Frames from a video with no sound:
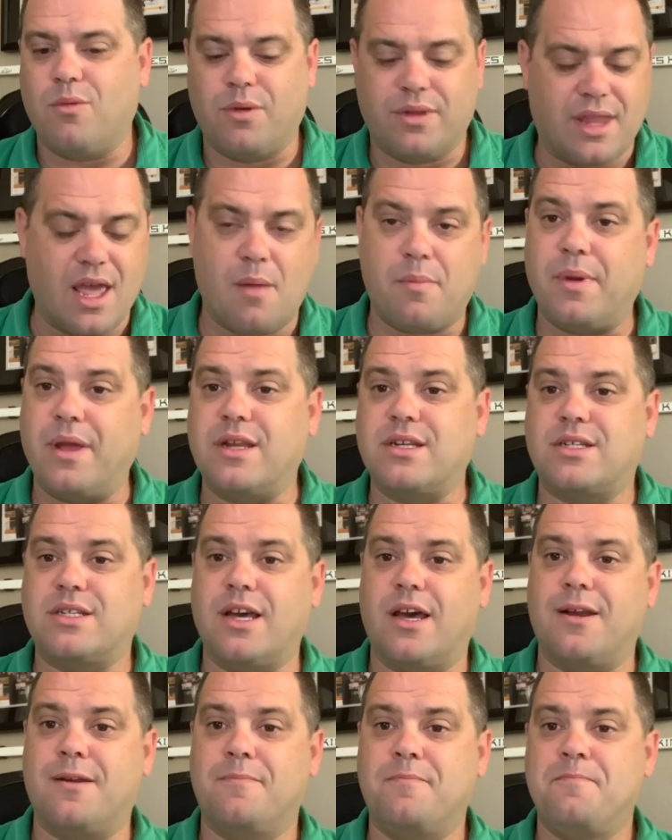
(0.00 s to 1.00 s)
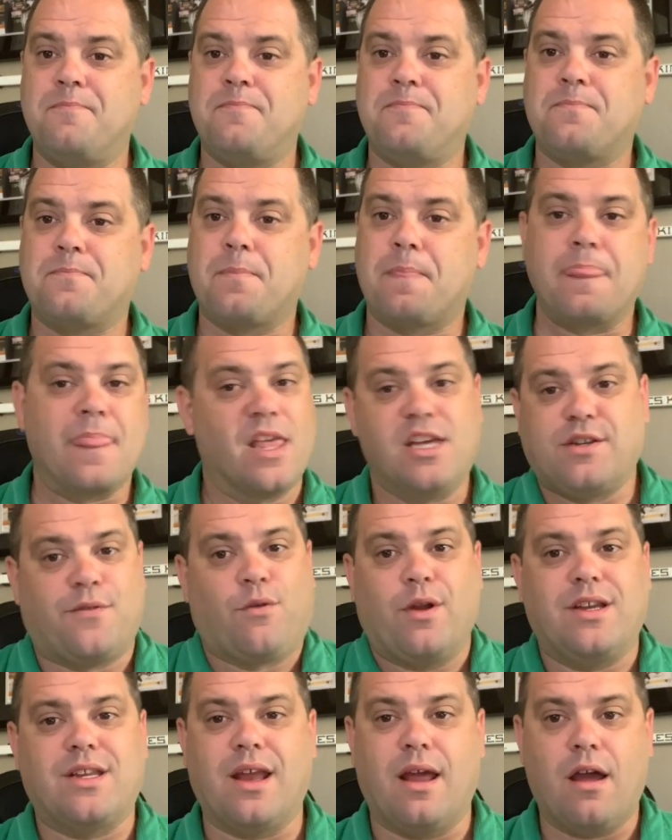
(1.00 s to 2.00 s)
With that being said, it's
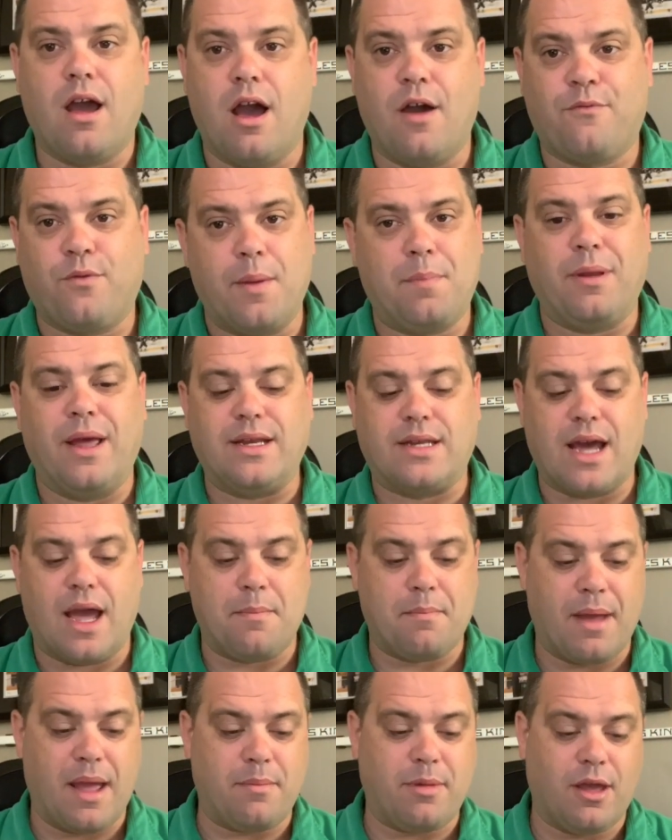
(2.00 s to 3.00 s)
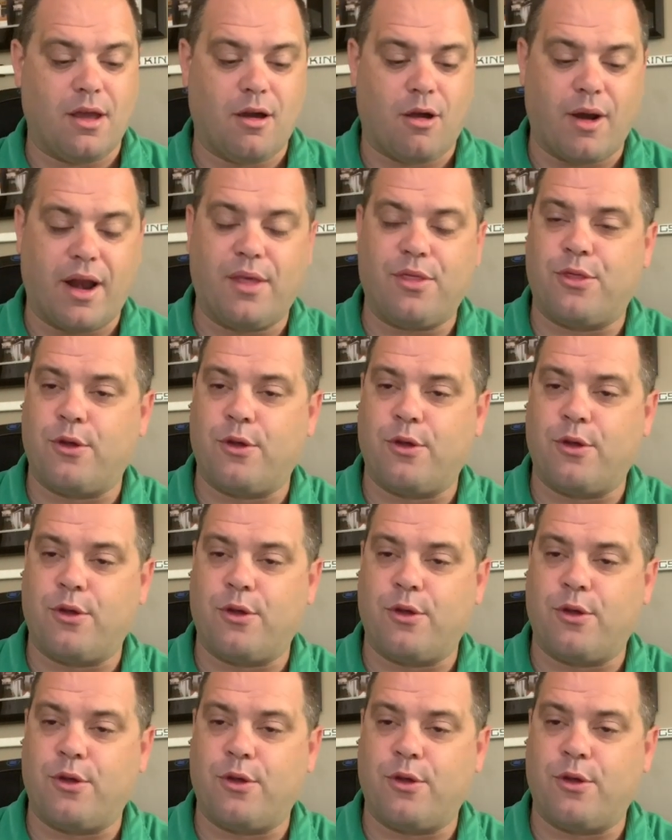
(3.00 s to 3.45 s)
free play time, baby, all right?